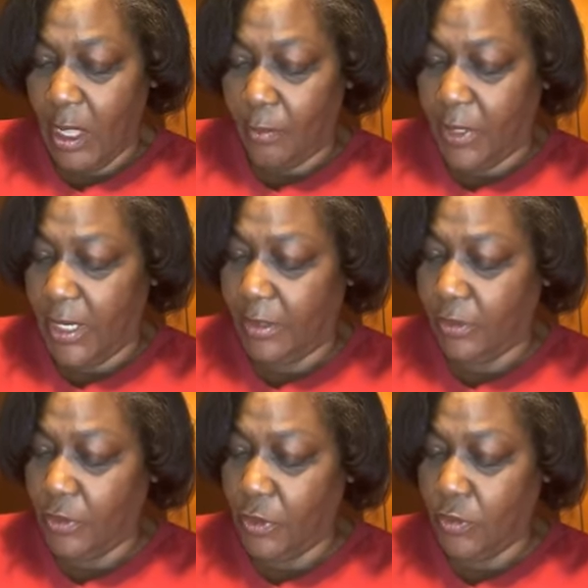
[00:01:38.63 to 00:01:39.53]
Peter
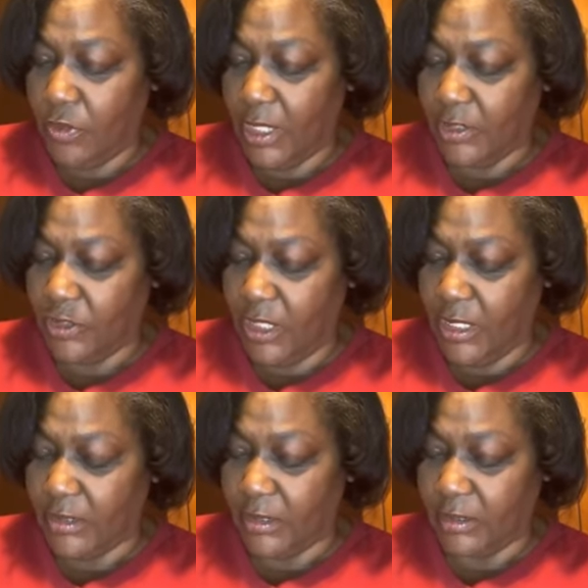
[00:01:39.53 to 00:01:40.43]
knew that
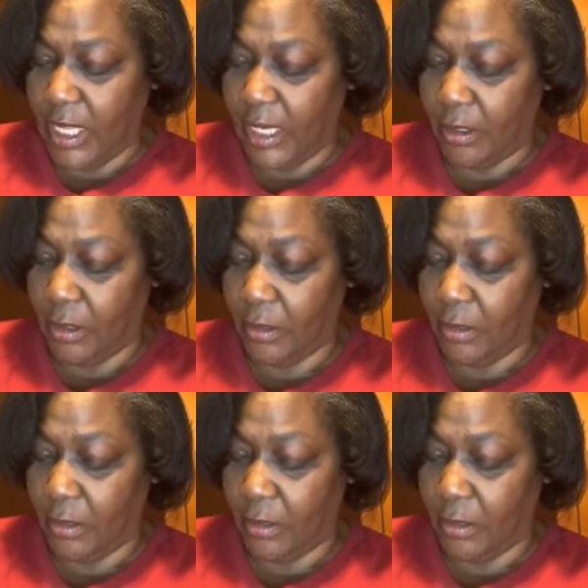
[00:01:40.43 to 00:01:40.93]
Jesus had